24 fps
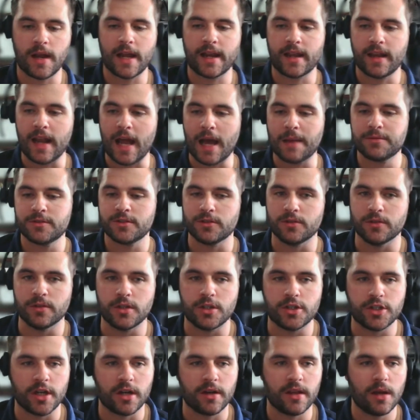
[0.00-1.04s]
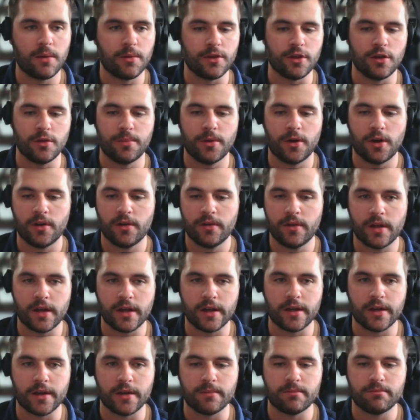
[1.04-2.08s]
I can absolutely share that with you,
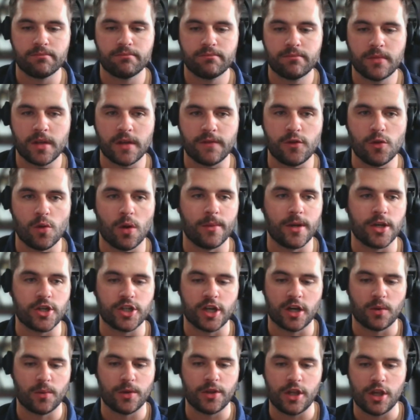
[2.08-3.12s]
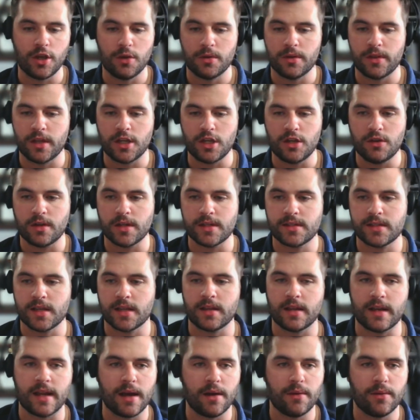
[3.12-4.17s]
Paul. If you want me to share it with you and then you can
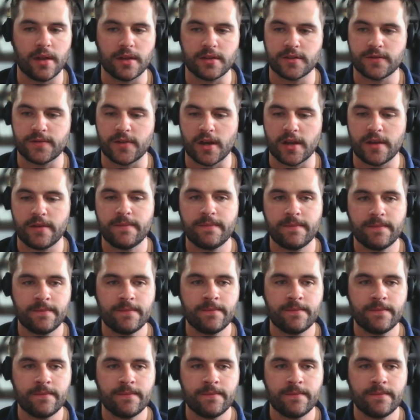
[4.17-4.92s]
send it out, that's fine.